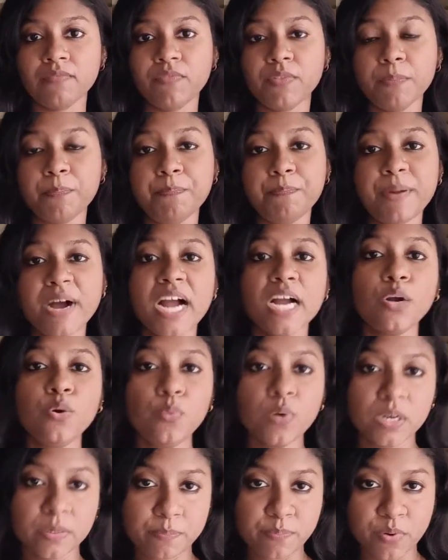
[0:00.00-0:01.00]
the
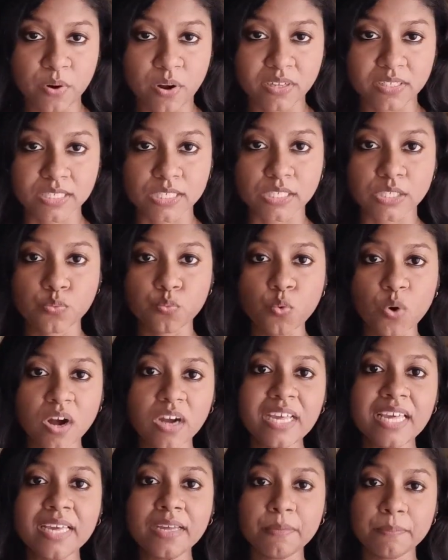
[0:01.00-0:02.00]
backward process,
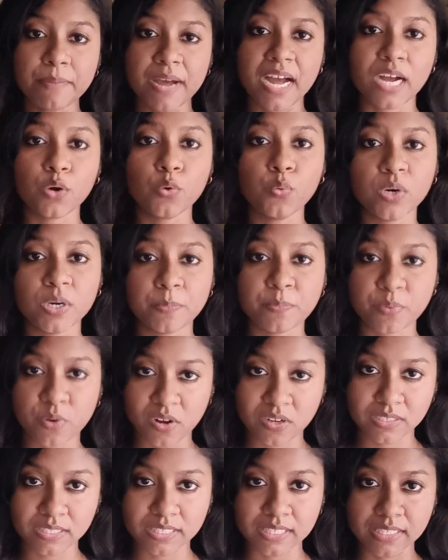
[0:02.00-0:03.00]
working backward
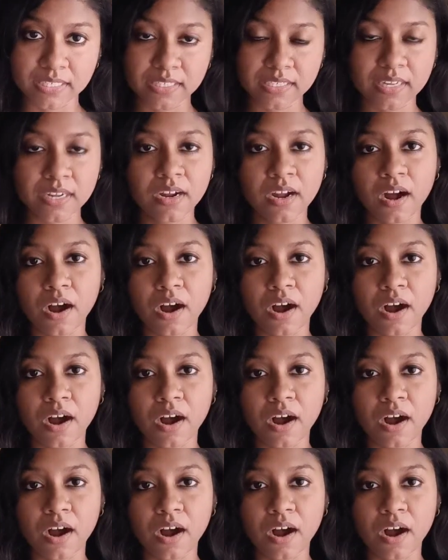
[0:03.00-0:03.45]
process.